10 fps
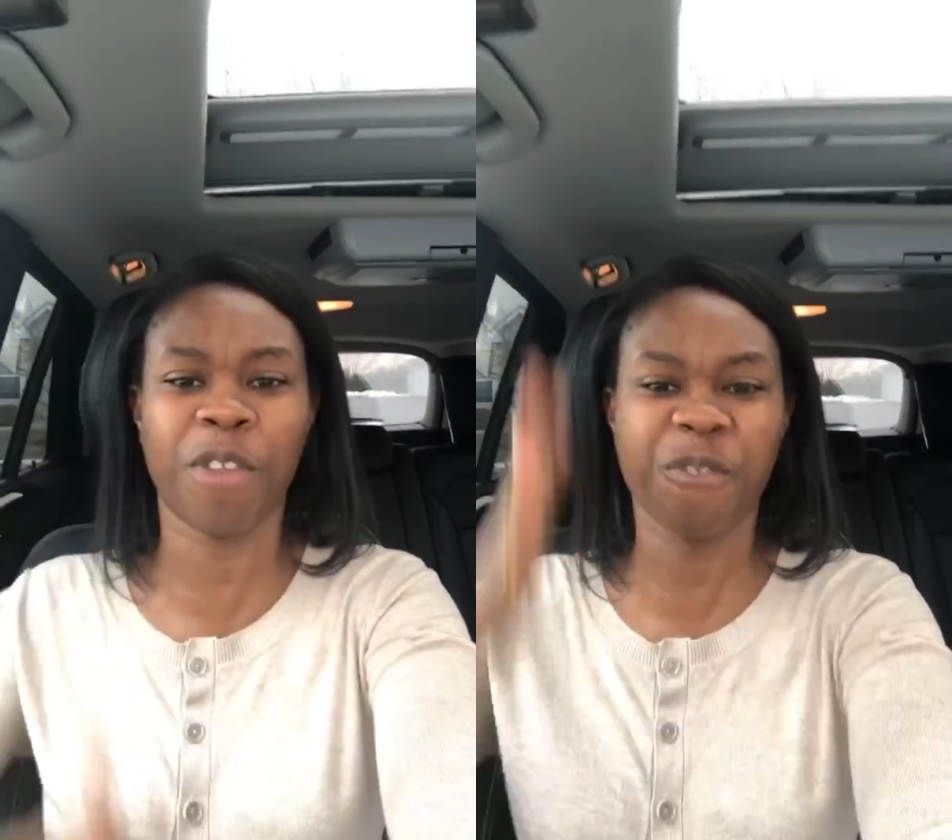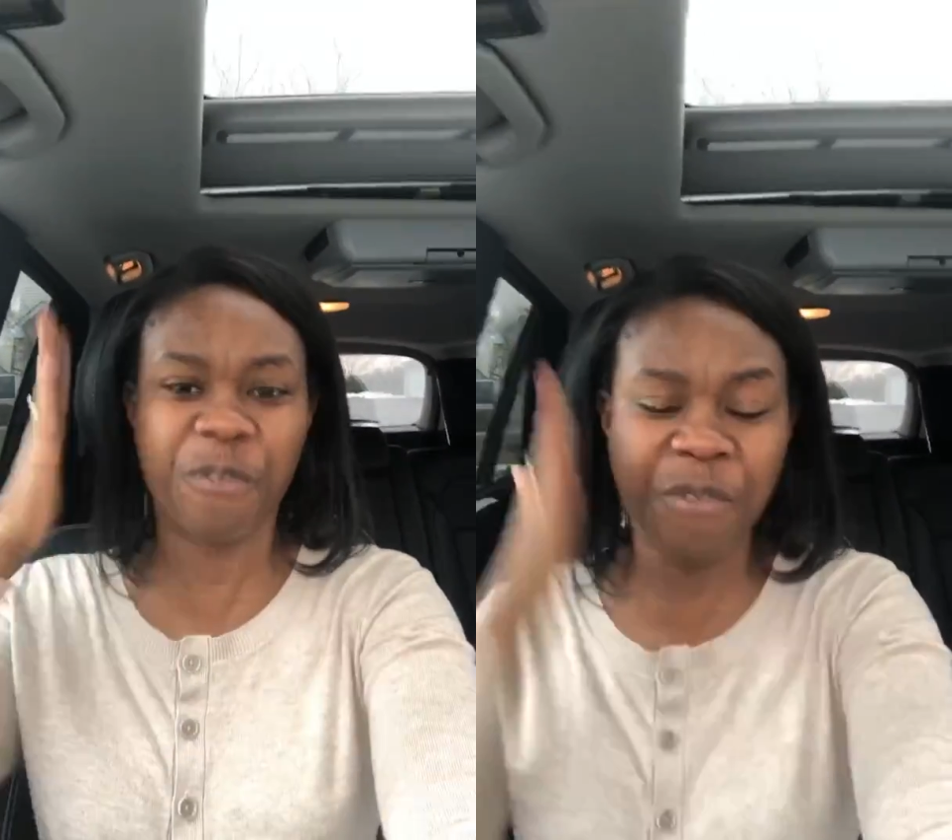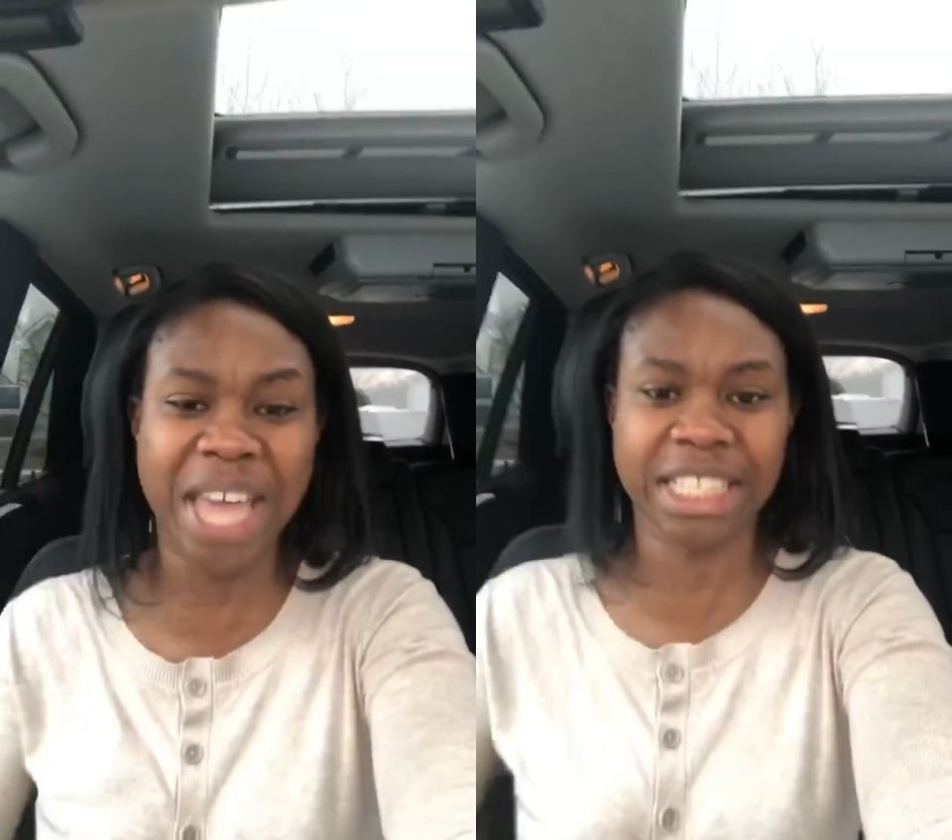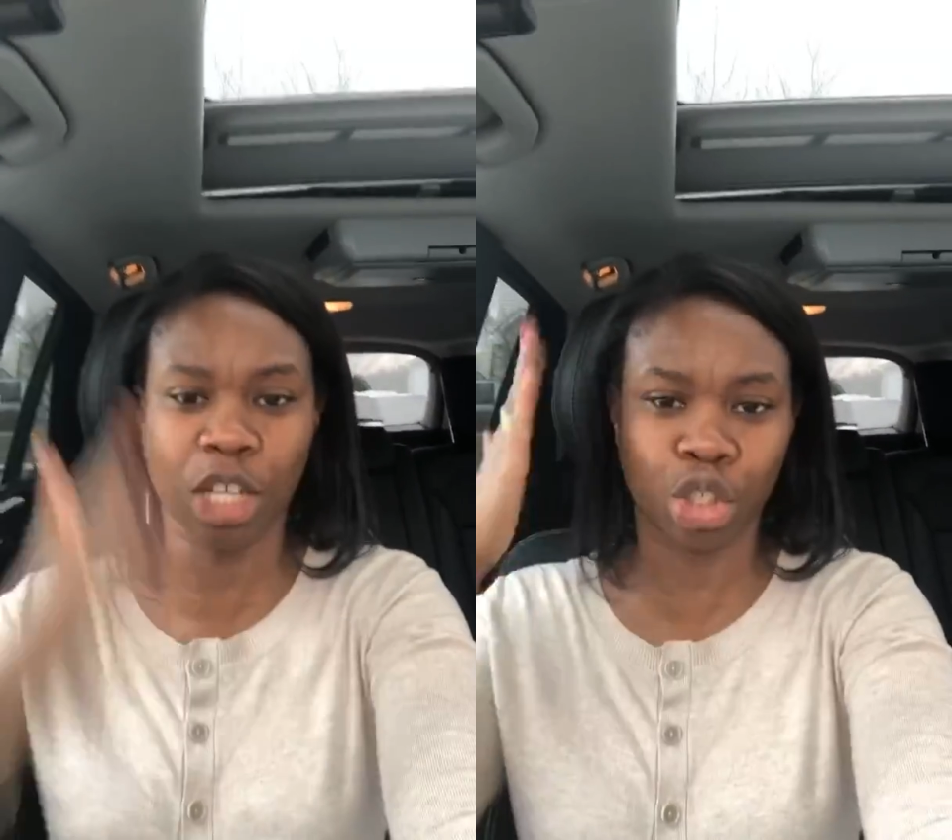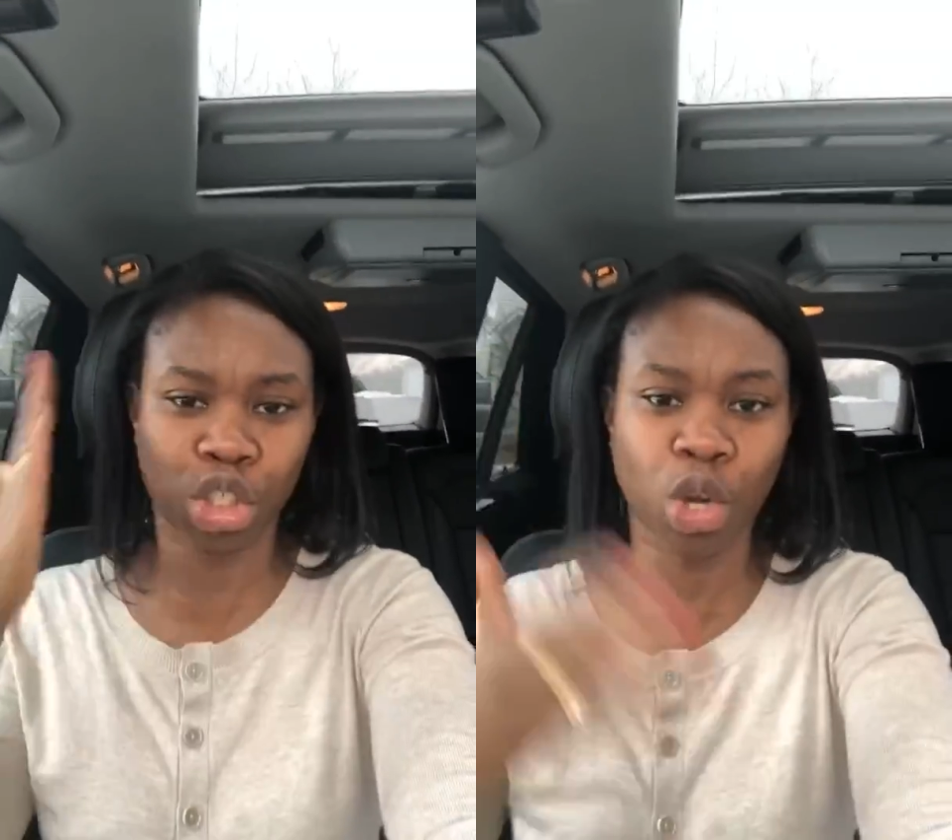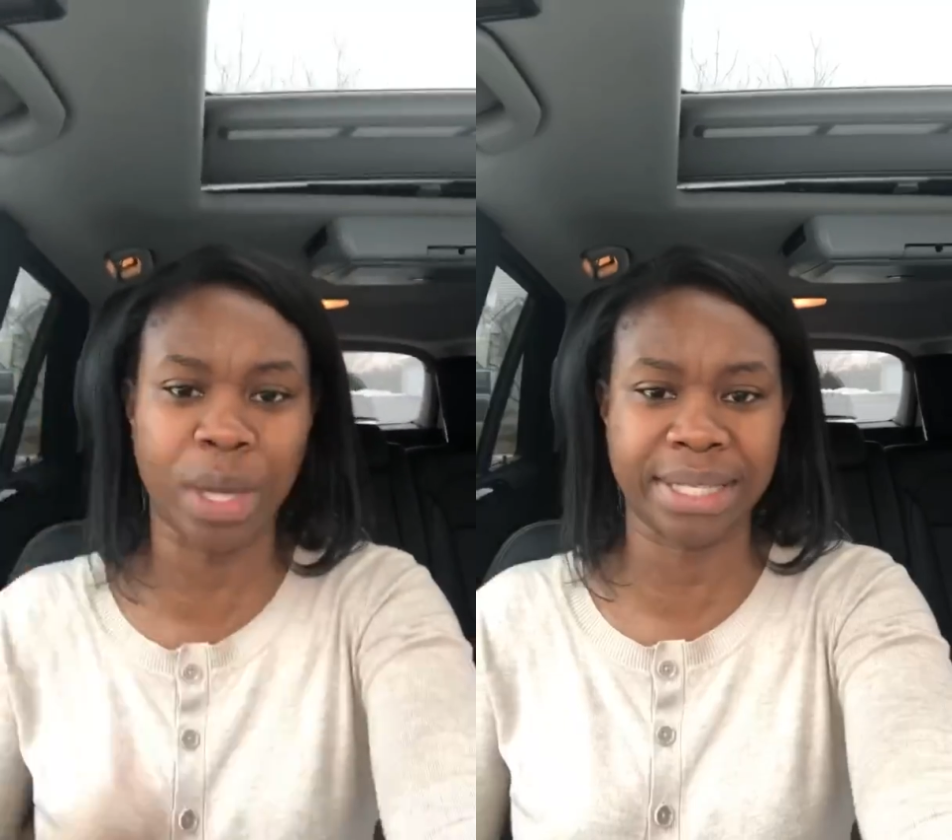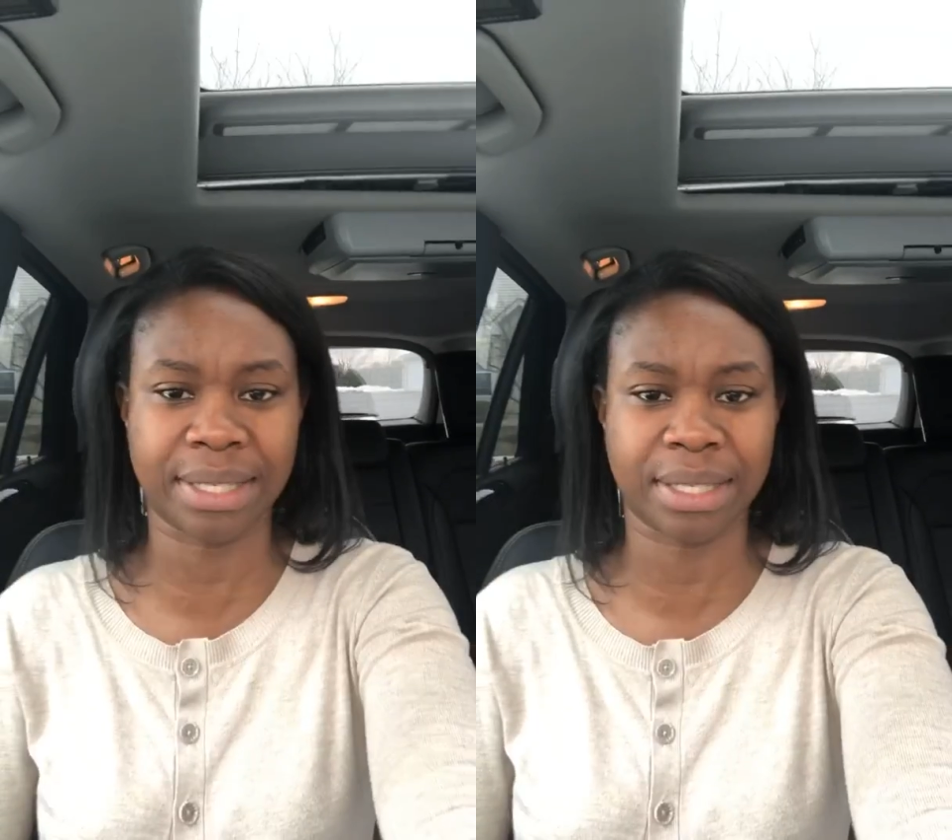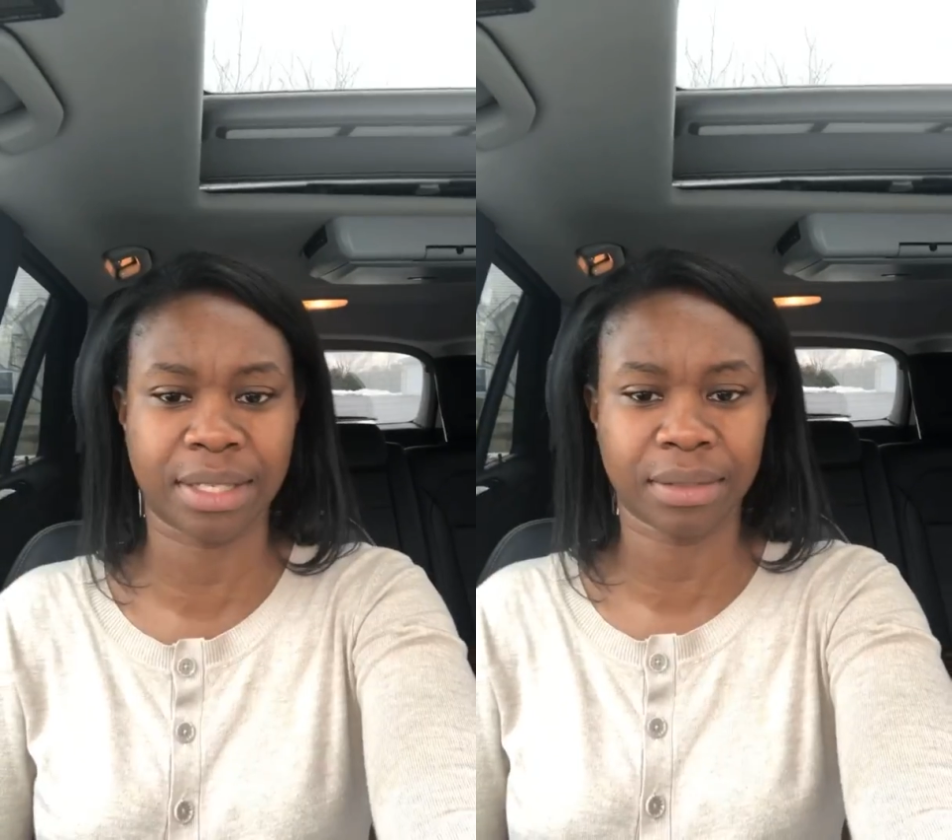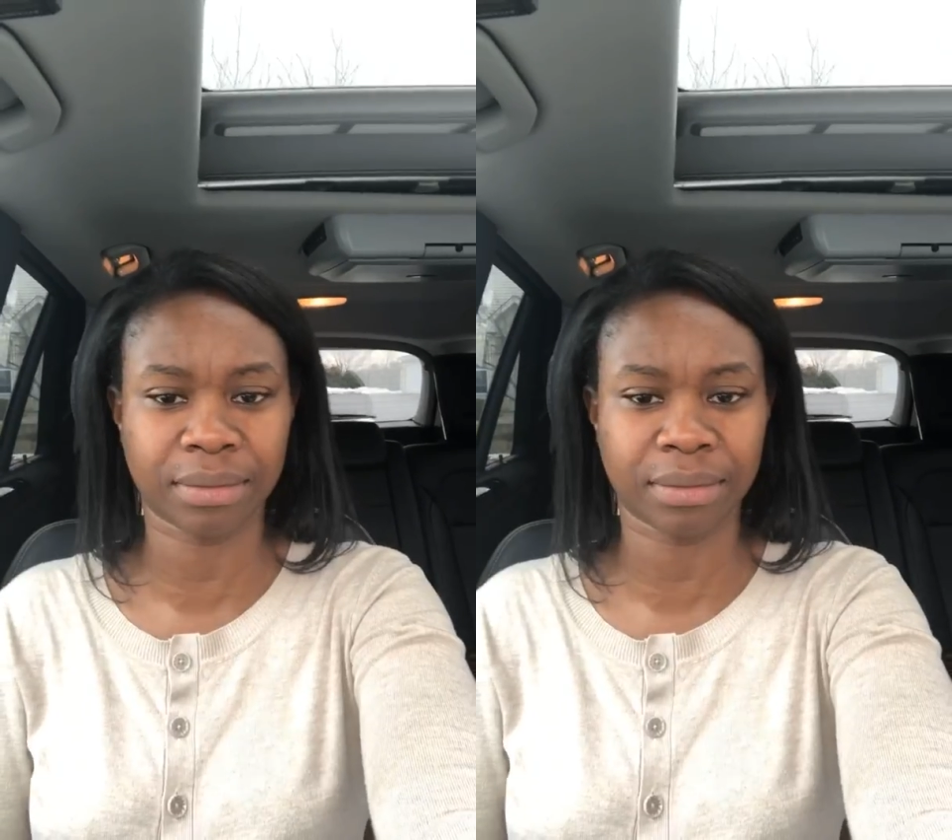fatal choice.